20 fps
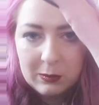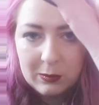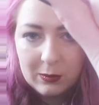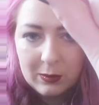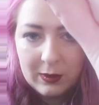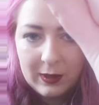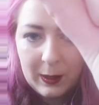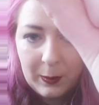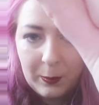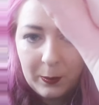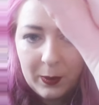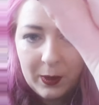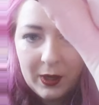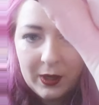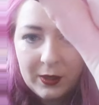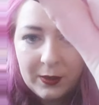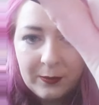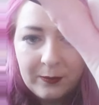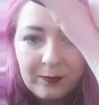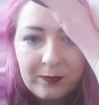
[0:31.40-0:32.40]
that
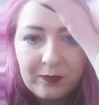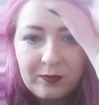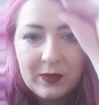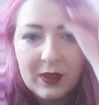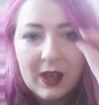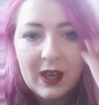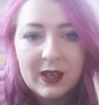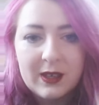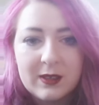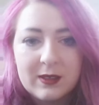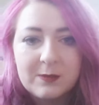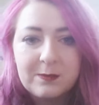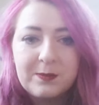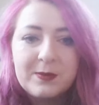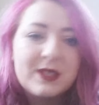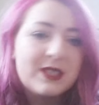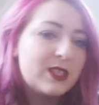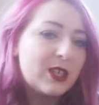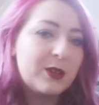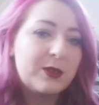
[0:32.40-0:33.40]
big.
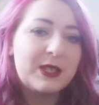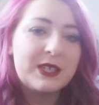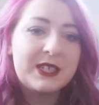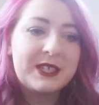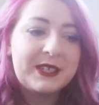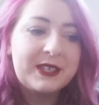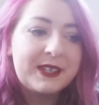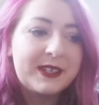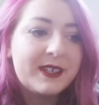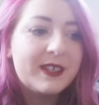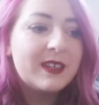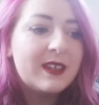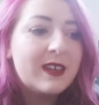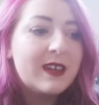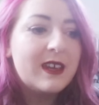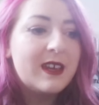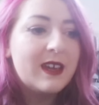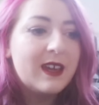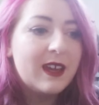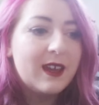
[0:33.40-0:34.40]
He's only Diddy.
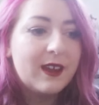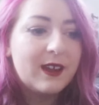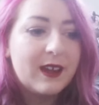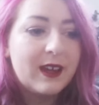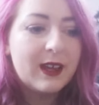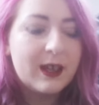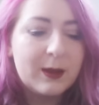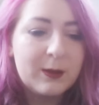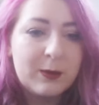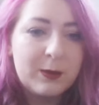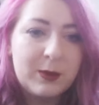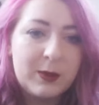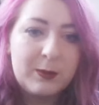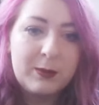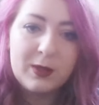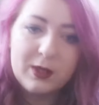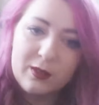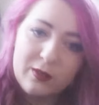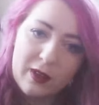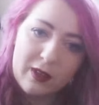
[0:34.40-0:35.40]

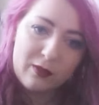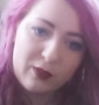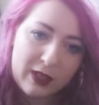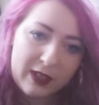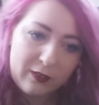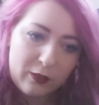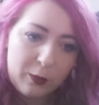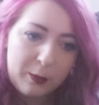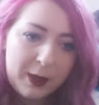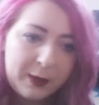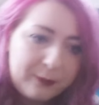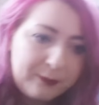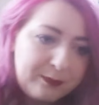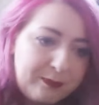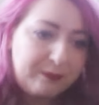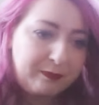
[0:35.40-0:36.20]
Move over him a bit.